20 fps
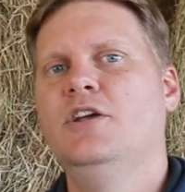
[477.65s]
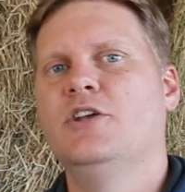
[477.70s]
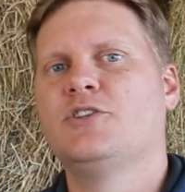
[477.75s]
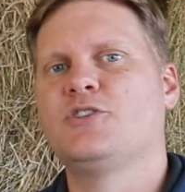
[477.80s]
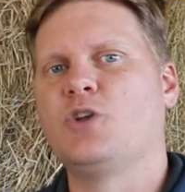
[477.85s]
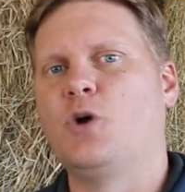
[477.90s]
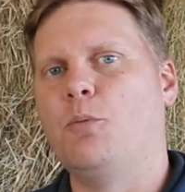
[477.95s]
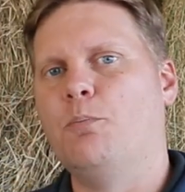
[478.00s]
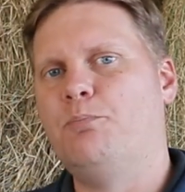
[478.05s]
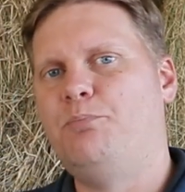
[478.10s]

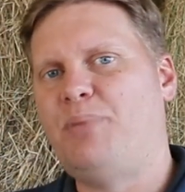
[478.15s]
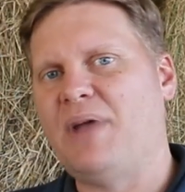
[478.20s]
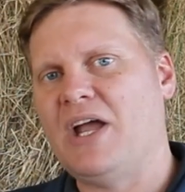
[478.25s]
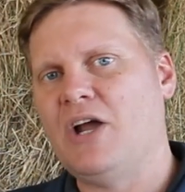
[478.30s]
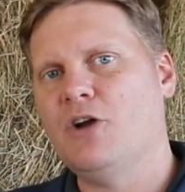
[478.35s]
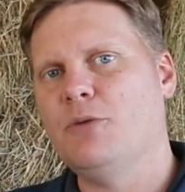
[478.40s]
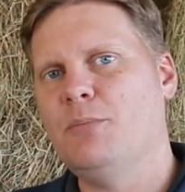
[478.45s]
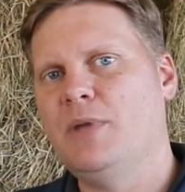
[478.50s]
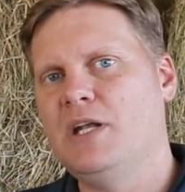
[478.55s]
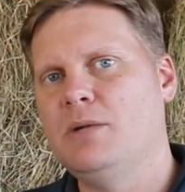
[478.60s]
So,
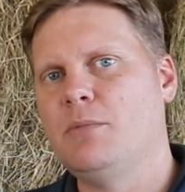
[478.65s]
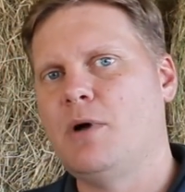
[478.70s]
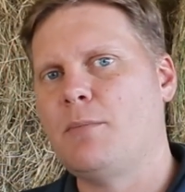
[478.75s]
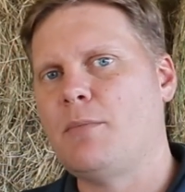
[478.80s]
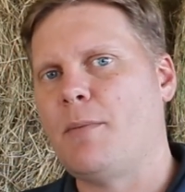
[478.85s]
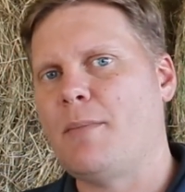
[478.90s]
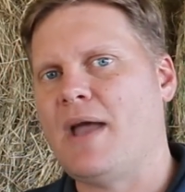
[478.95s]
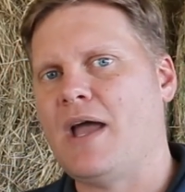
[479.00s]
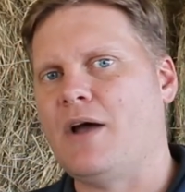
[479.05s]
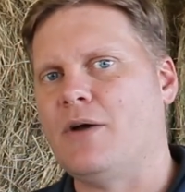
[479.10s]
bare
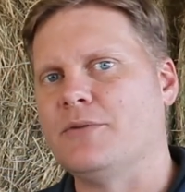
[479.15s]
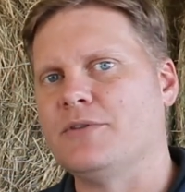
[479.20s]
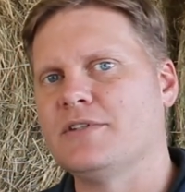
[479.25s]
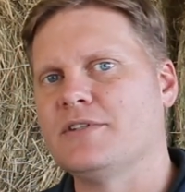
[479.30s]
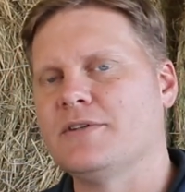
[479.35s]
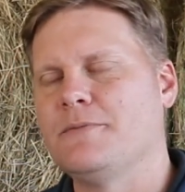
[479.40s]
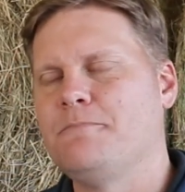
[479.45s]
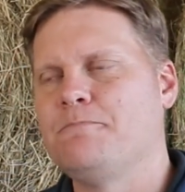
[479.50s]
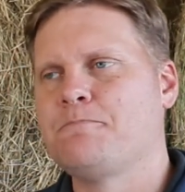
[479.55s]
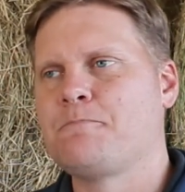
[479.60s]
minimum
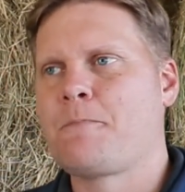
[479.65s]
amounts.